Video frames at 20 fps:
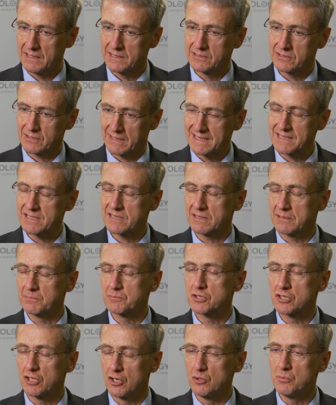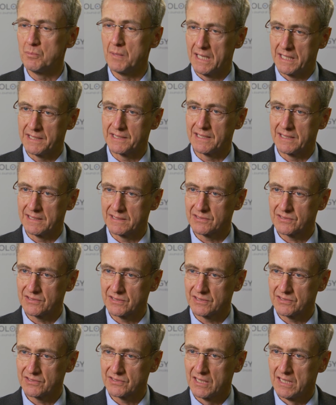transcriptome
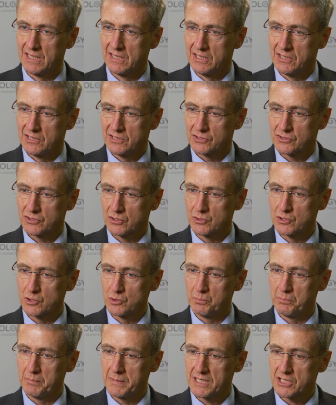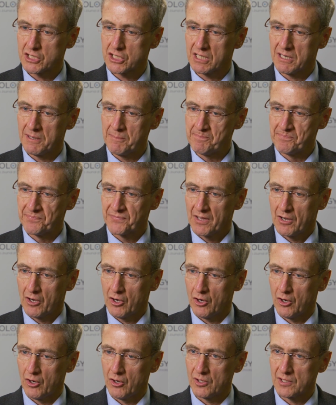analysis. So you measure
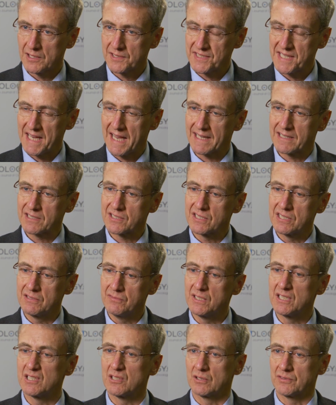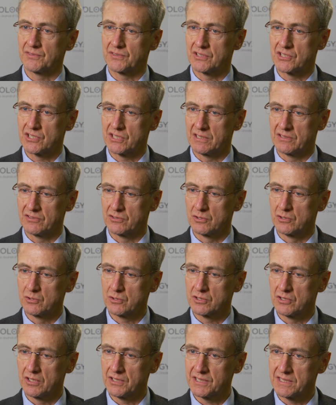all the activity of the genes. You
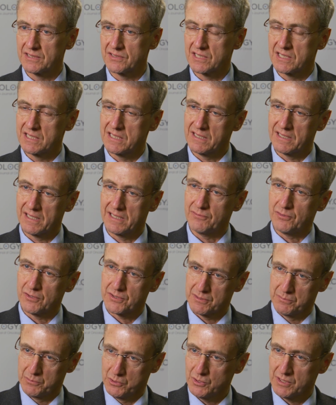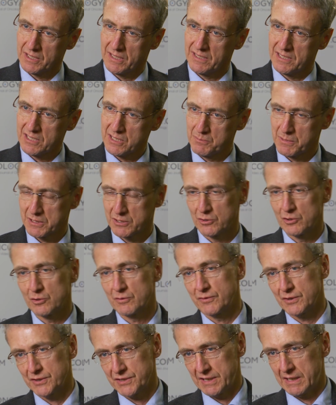look not in the DNA for the mutation, but you look
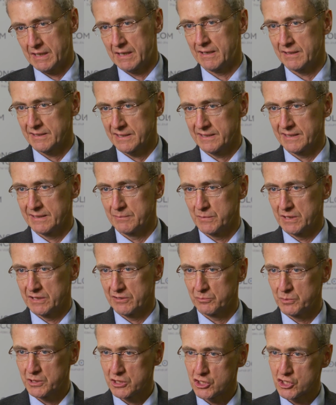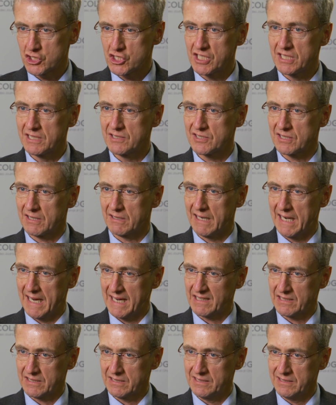for the RNA, means which genes are
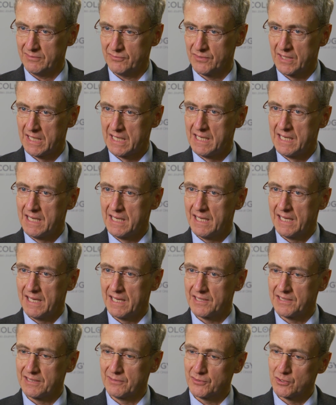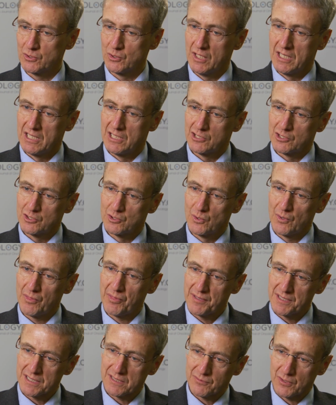active. And if you do
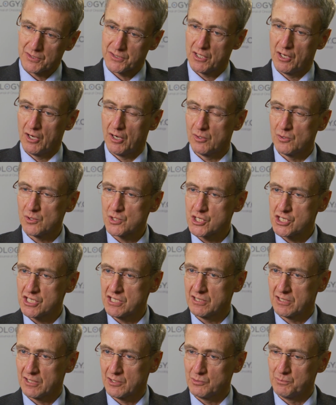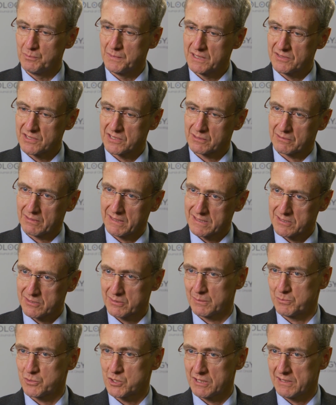this for the whole genome, means the
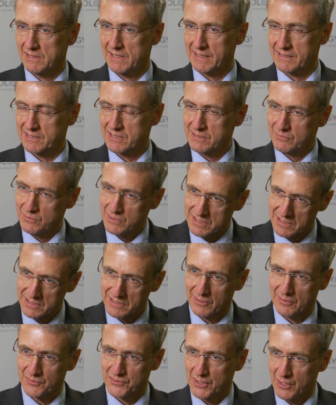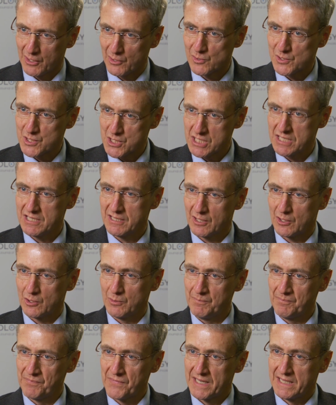transcriptional activity of the whole
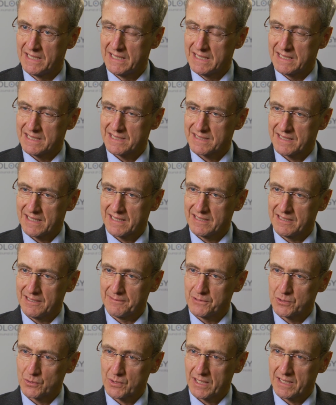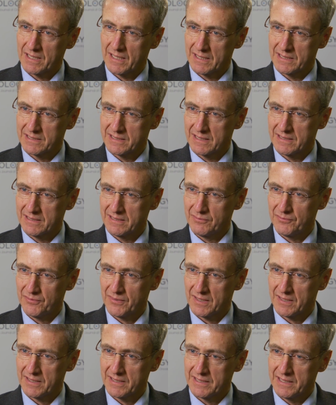genome, then you can
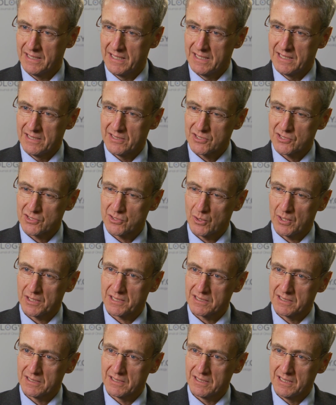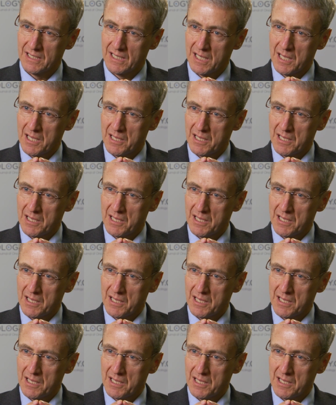identify certain